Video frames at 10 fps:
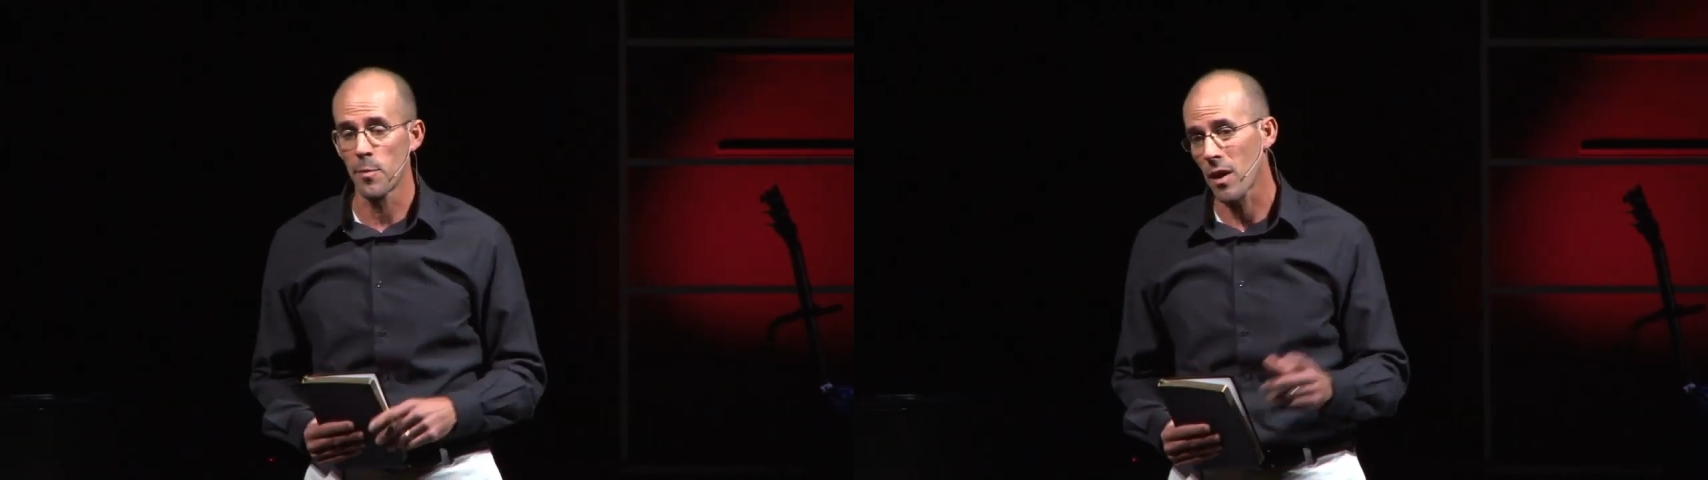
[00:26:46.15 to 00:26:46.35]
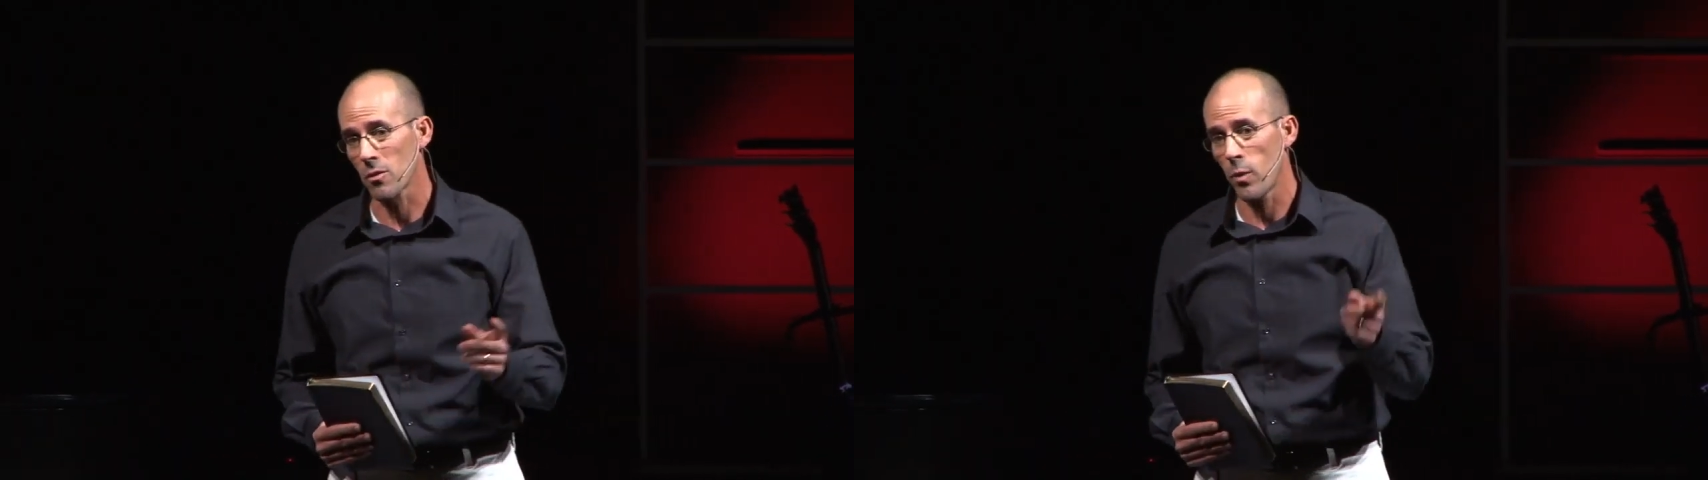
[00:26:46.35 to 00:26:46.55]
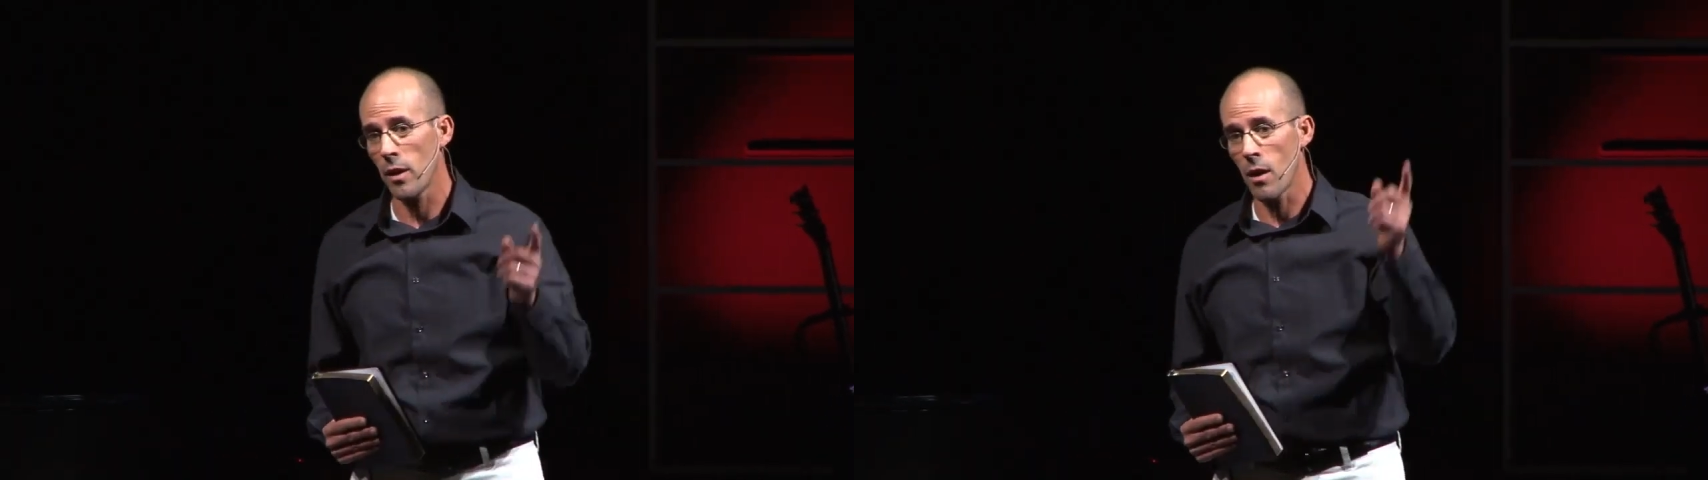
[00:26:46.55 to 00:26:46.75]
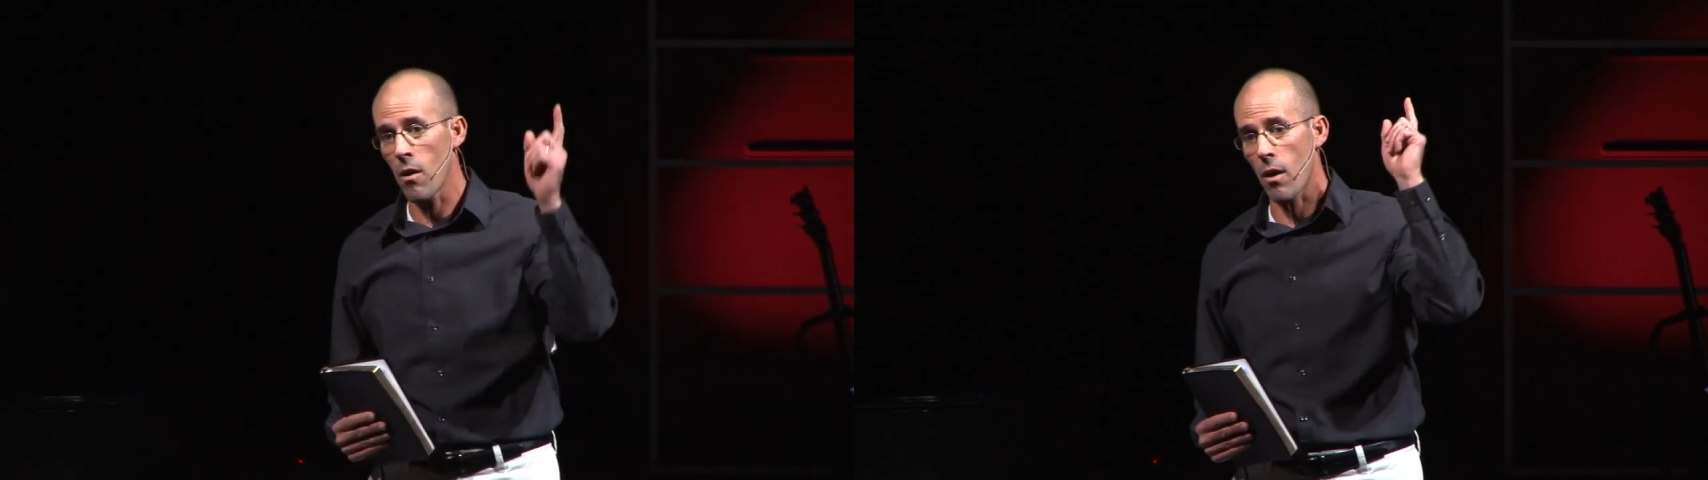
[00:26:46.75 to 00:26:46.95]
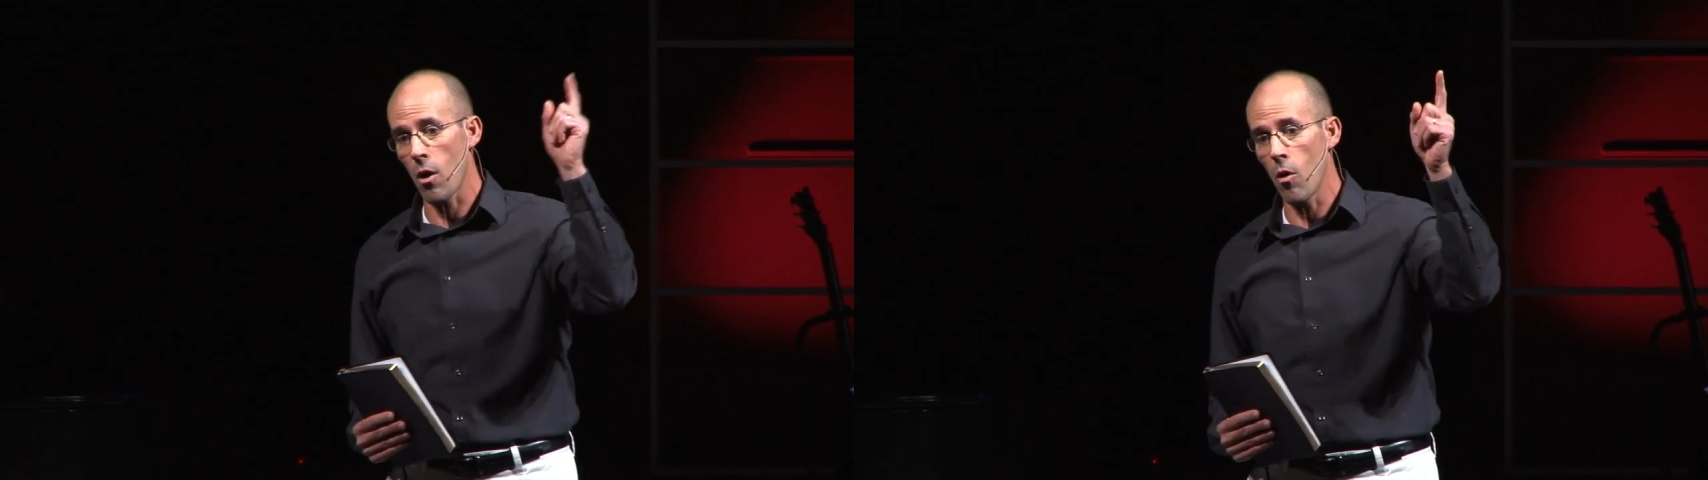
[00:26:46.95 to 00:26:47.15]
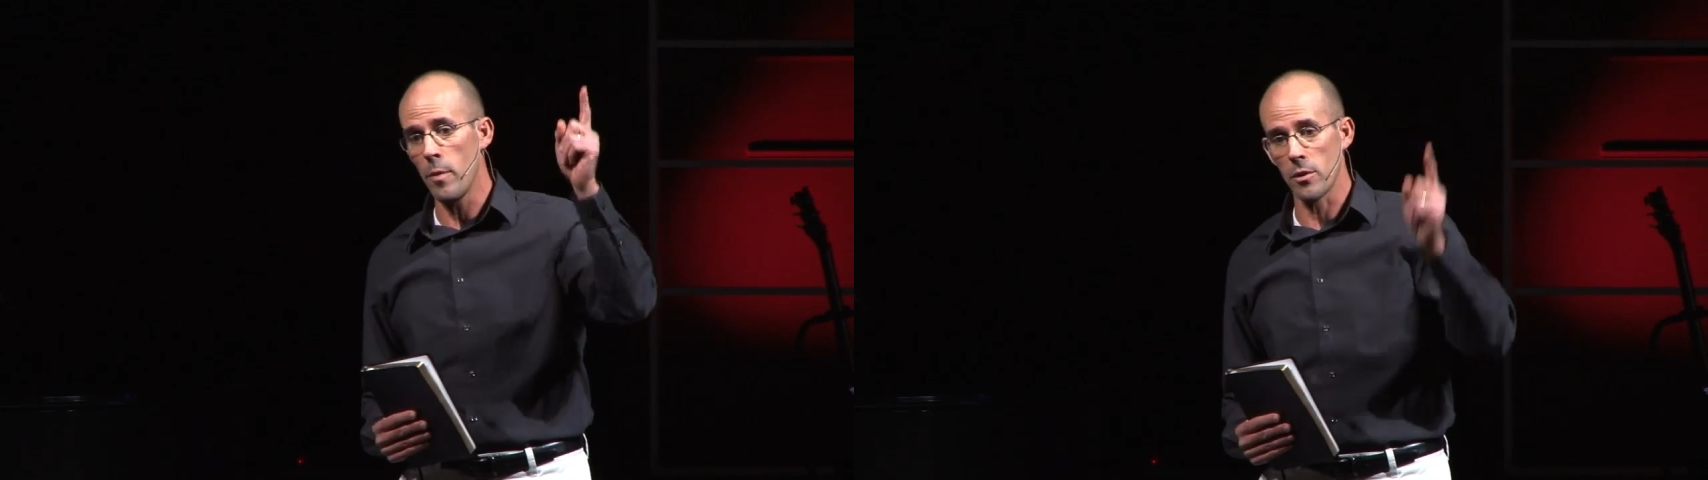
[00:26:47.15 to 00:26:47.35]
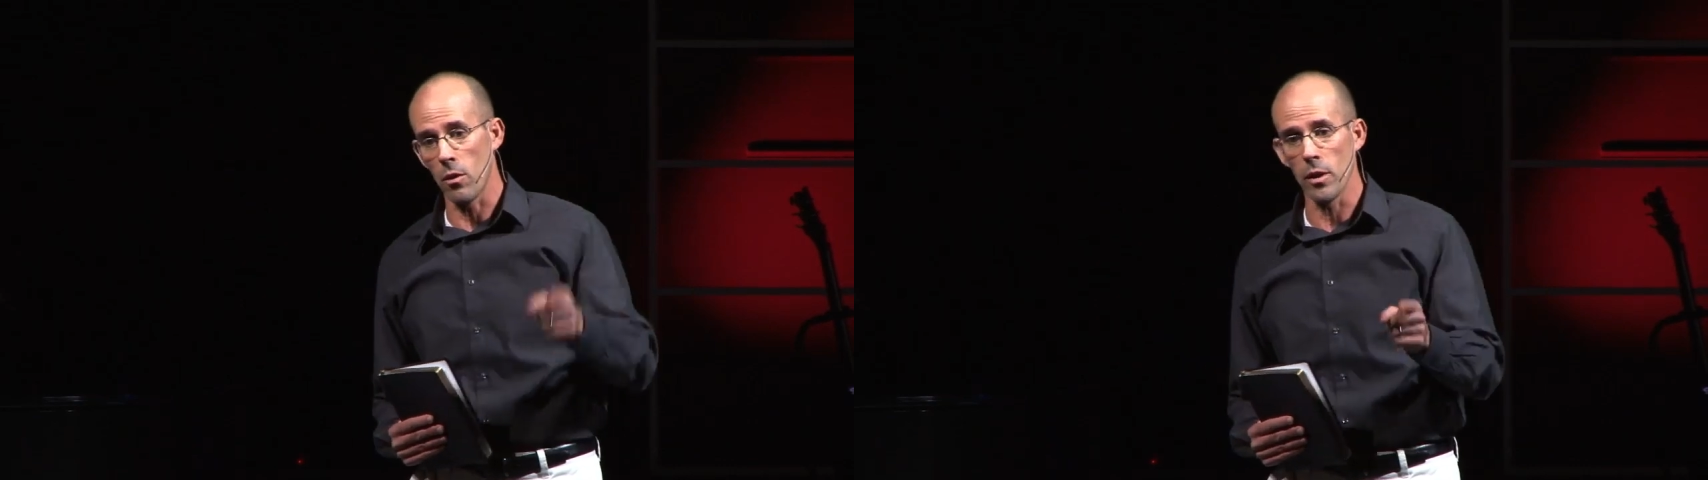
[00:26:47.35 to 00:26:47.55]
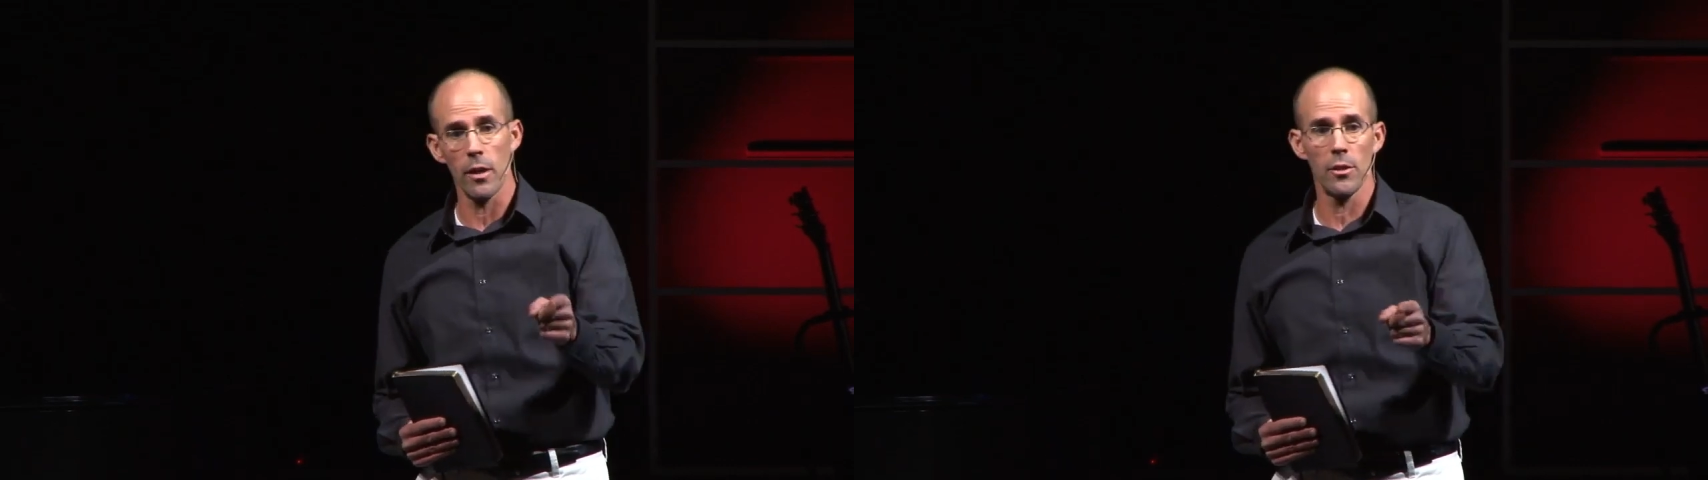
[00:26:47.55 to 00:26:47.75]
because we know our hope is
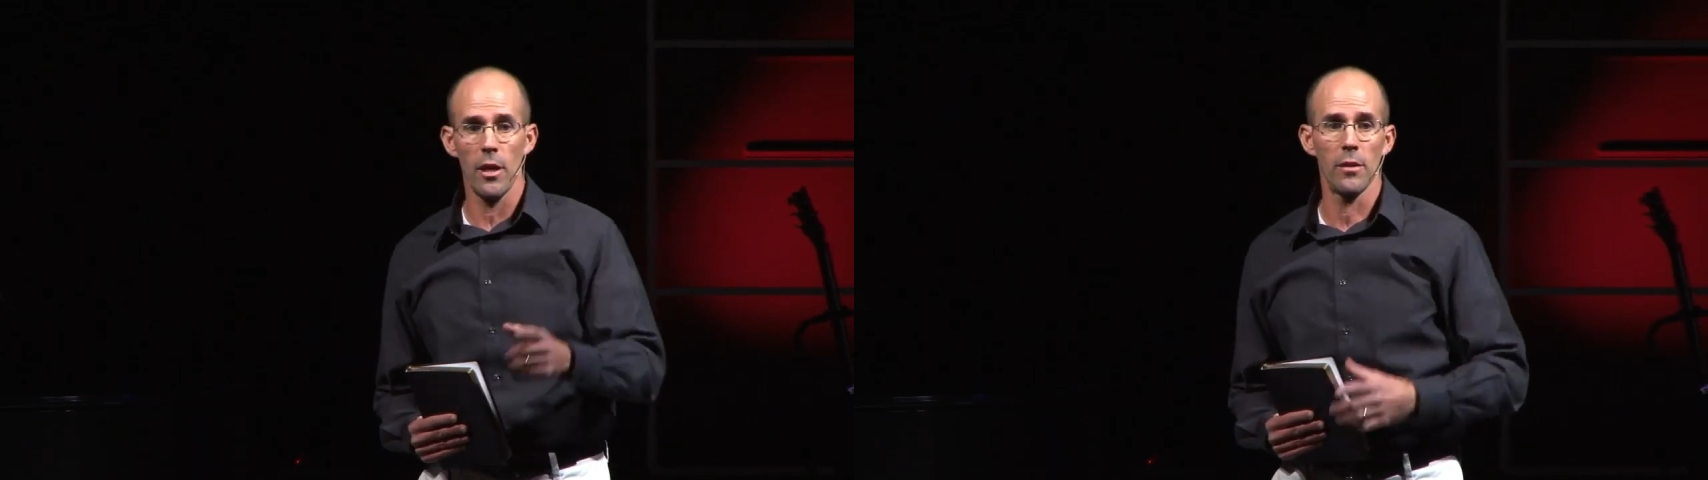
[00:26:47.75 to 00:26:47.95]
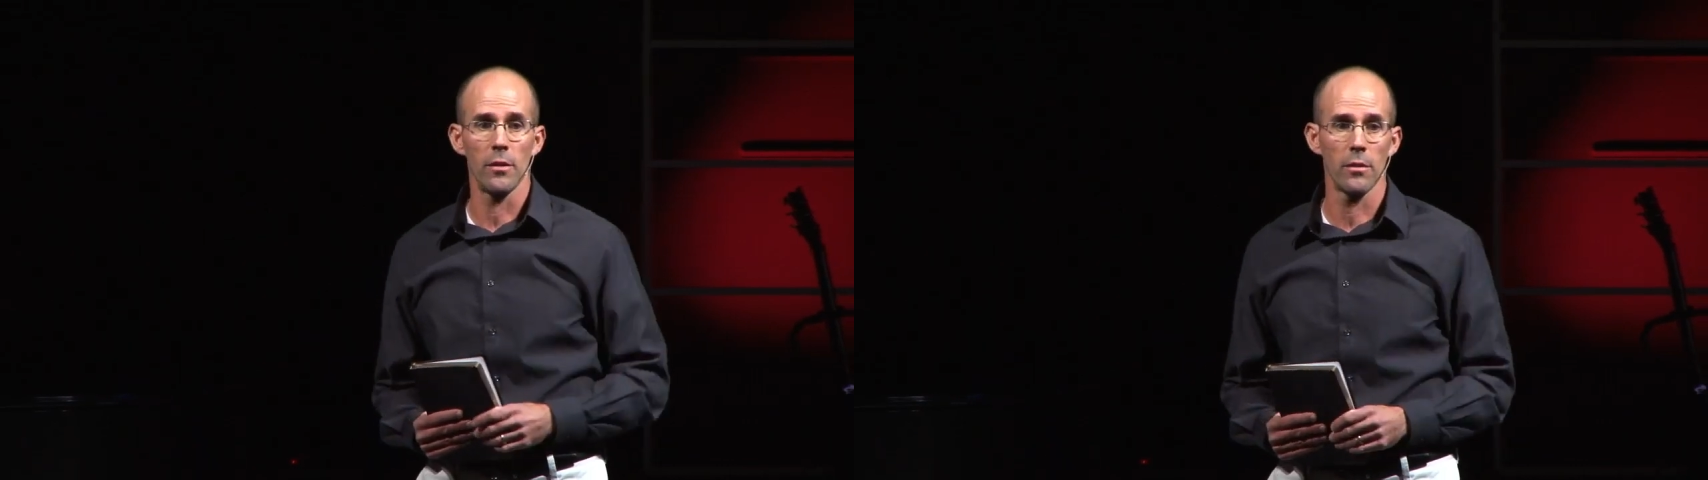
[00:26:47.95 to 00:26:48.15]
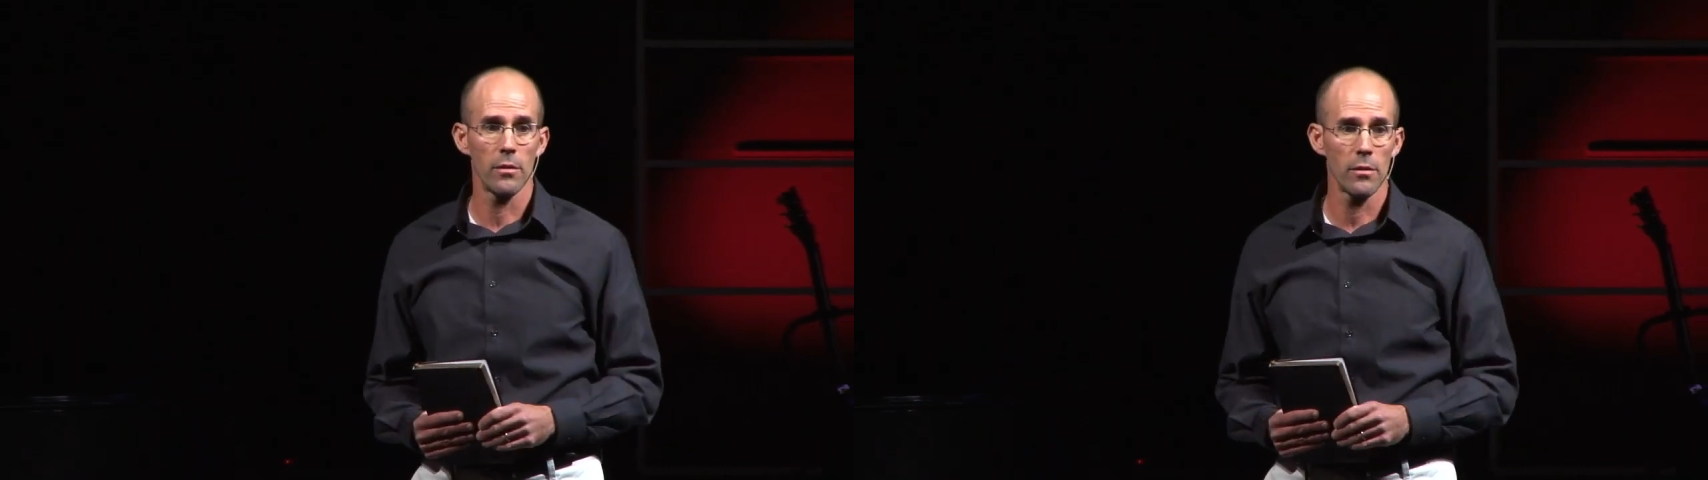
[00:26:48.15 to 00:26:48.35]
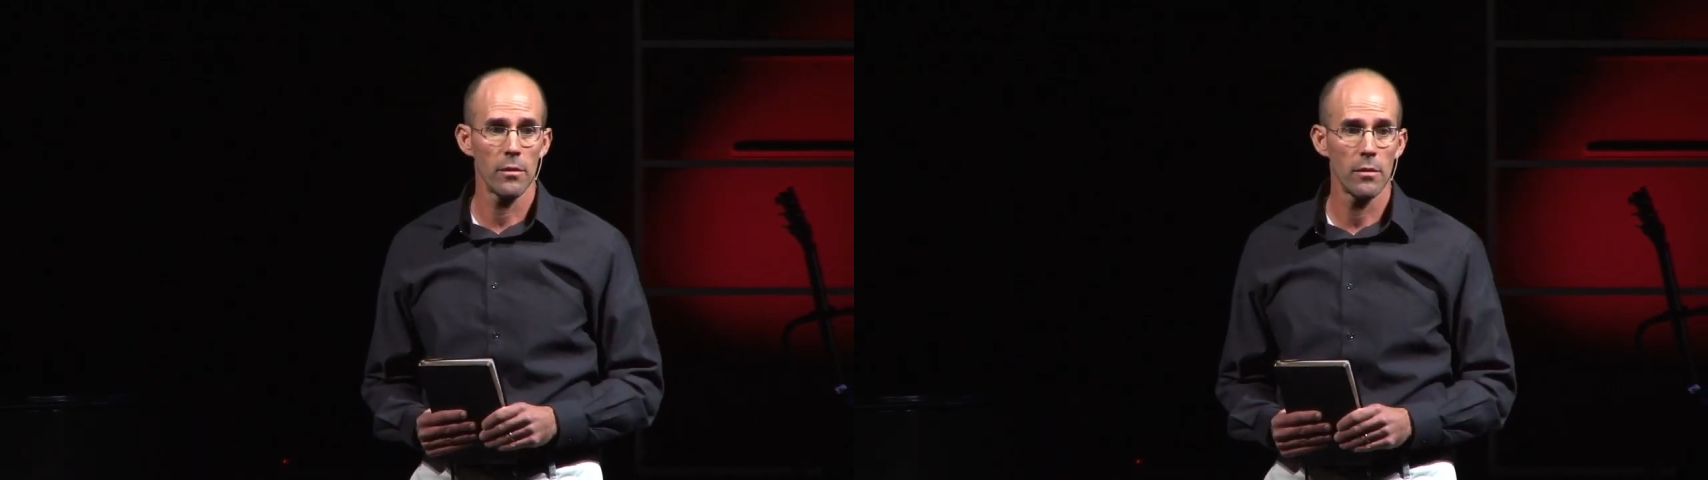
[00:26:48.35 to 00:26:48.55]
only in Jesus.